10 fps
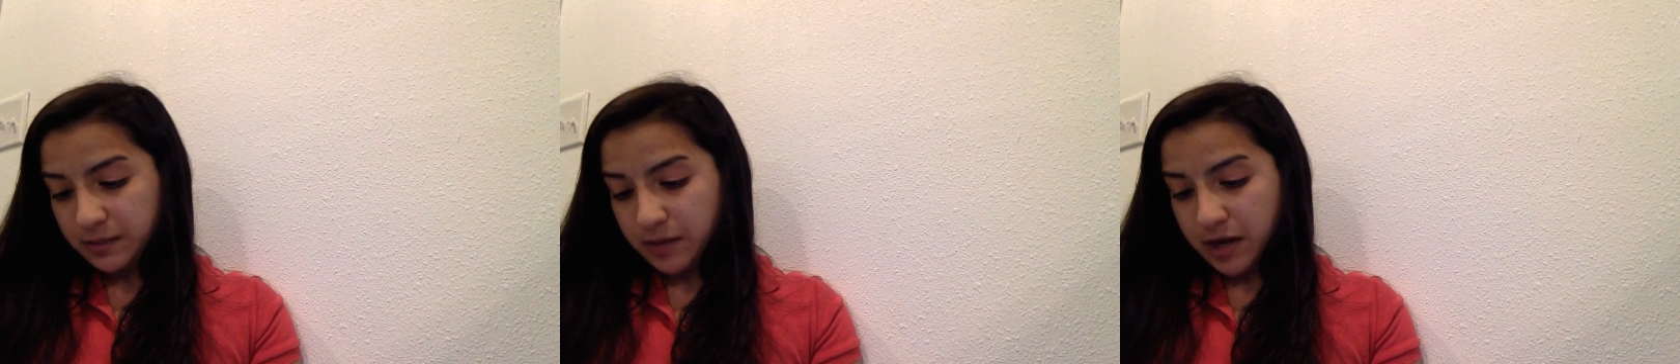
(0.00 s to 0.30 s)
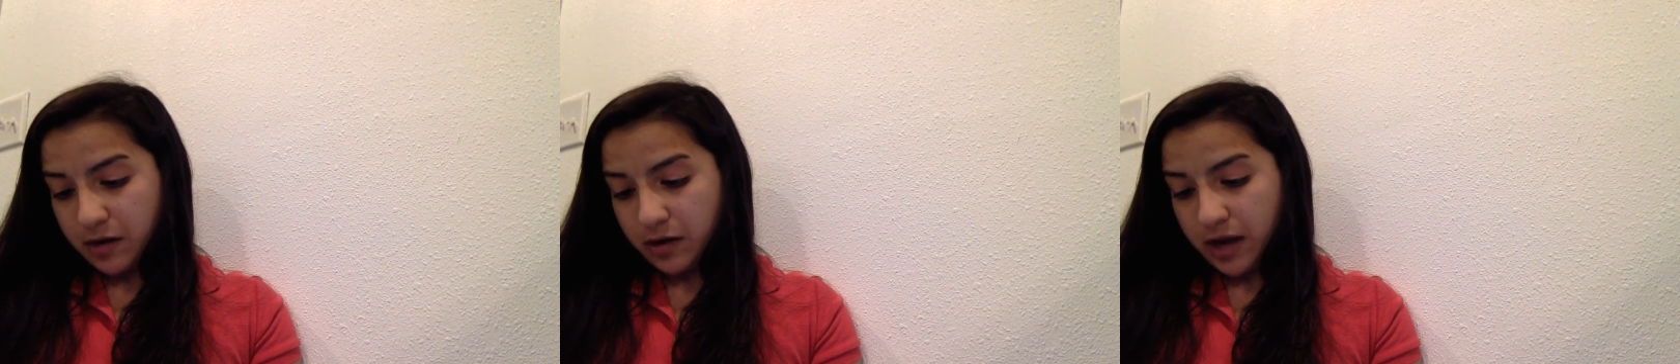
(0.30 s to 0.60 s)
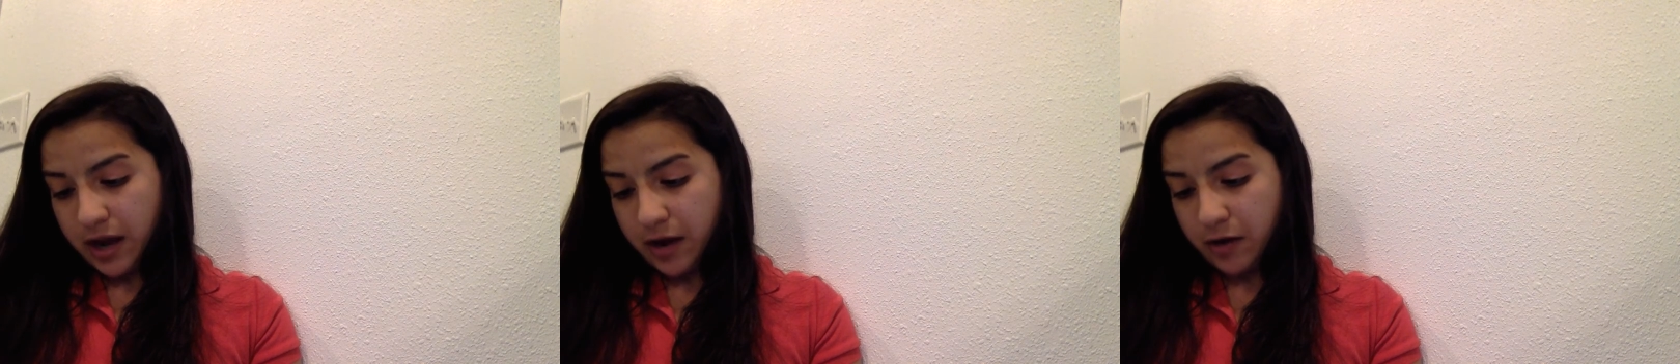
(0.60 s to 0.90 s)
about
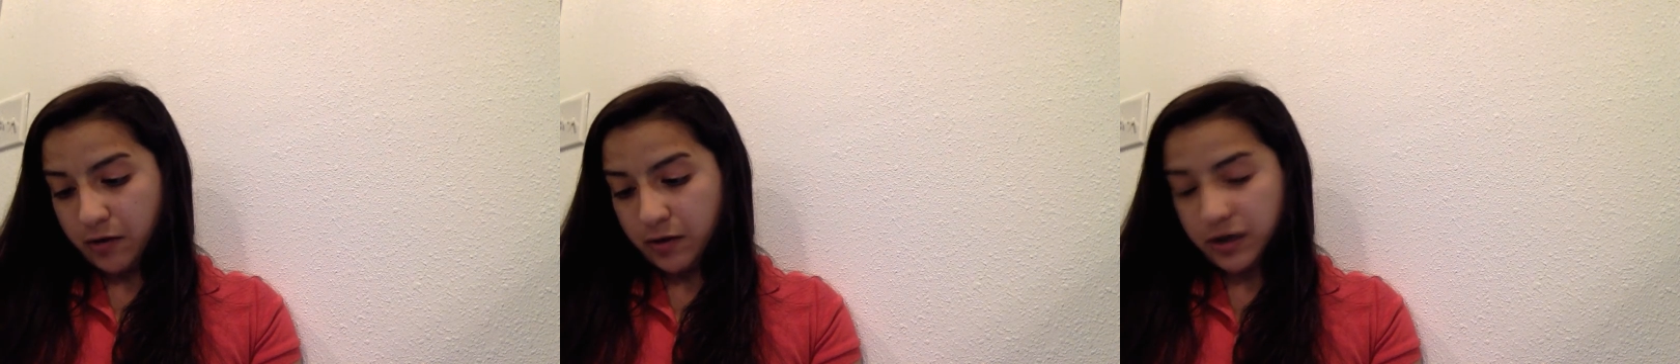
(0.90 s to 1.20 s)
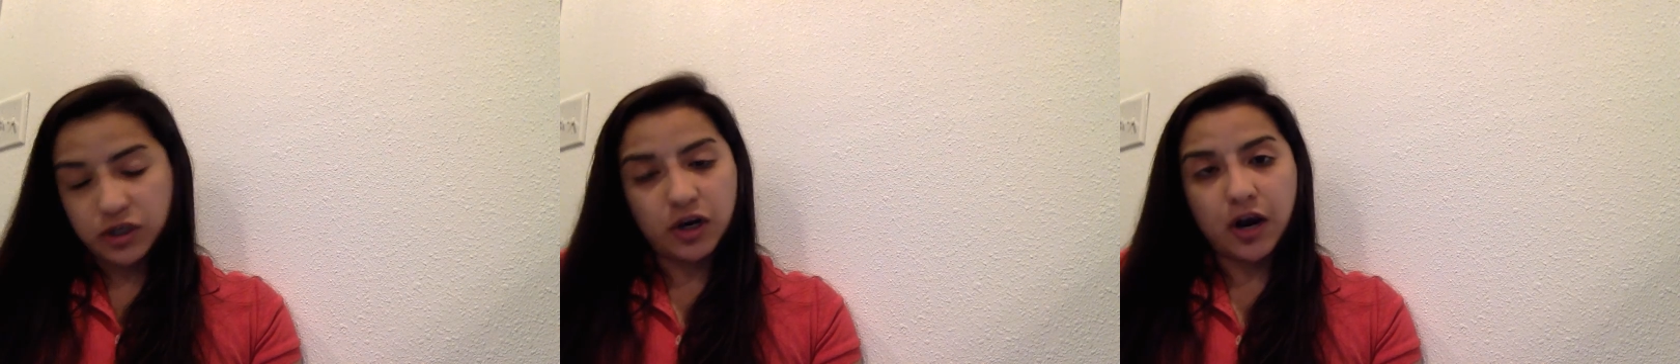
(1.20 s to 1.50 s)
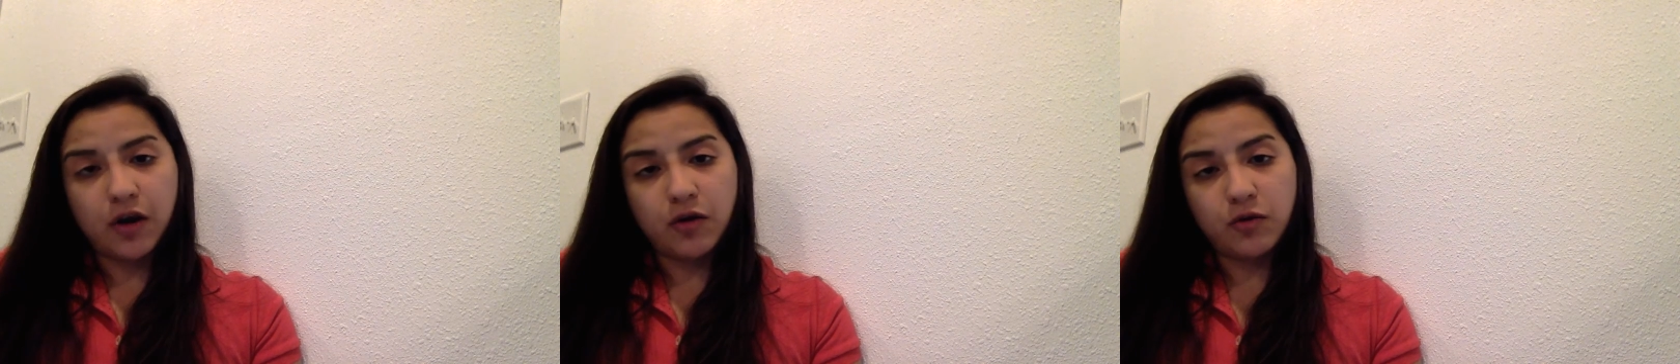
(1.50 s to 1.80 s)
how a
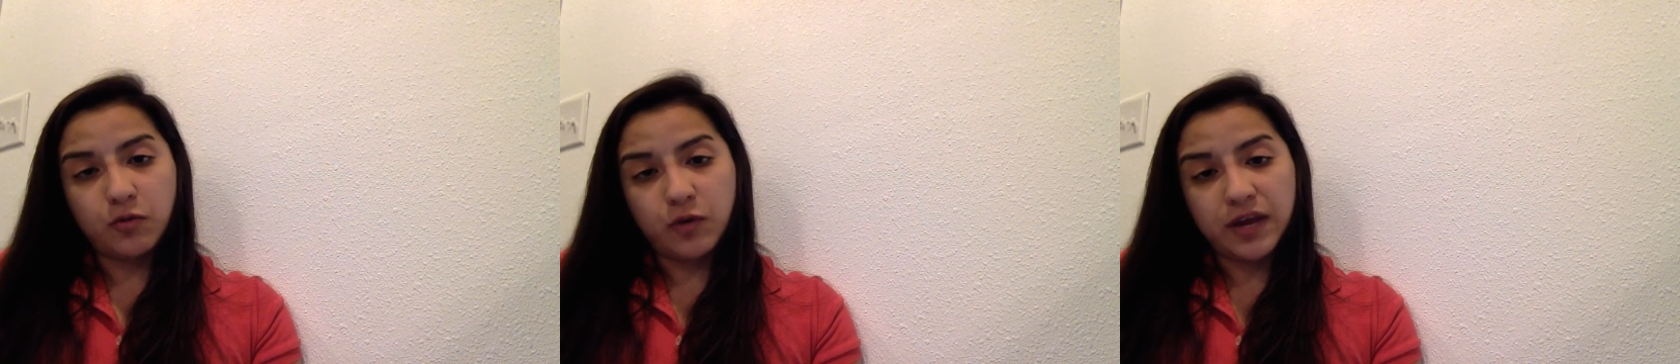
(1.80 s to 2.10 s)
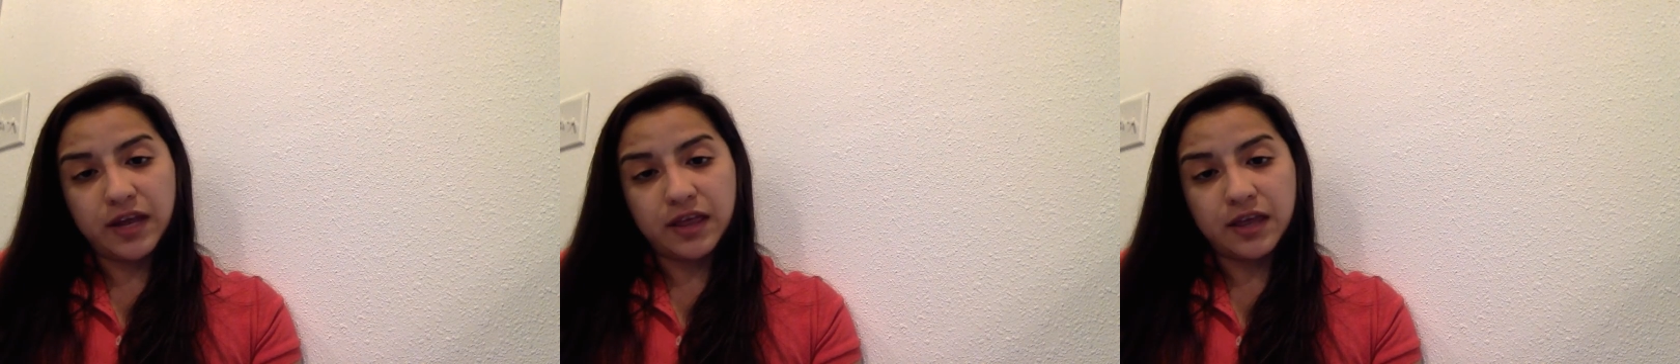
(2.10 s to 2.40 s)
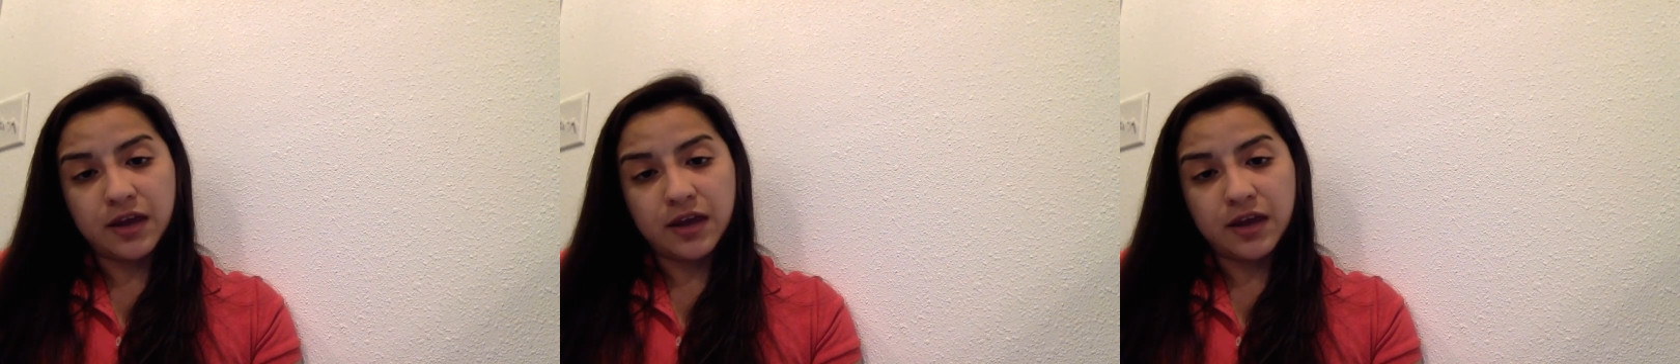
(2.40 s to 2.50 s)
child with